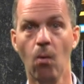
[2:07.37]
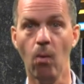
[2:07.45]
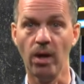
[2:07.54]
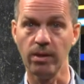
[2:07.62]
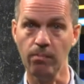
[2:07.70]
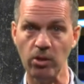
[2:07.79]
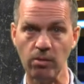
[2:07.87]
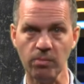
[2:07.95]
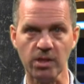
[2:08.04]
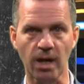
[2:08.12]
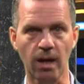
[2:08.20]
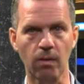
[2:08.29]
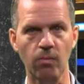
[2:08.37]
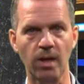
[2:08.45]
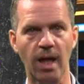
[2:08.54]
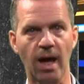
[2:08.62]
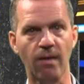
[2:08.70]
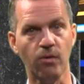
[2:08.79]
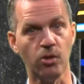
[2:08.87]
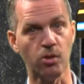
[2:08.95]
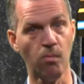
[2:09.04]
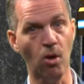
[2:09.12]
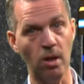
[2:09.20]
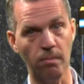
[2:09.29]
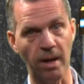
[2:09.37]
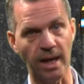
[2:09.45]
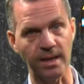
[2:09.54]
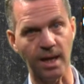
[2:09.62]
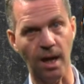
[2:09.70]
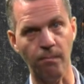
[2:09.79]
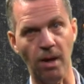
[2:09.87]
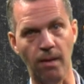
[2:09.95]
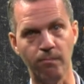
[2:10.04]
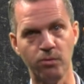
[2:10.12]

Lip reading: while the bottom cell will have a smaller band gap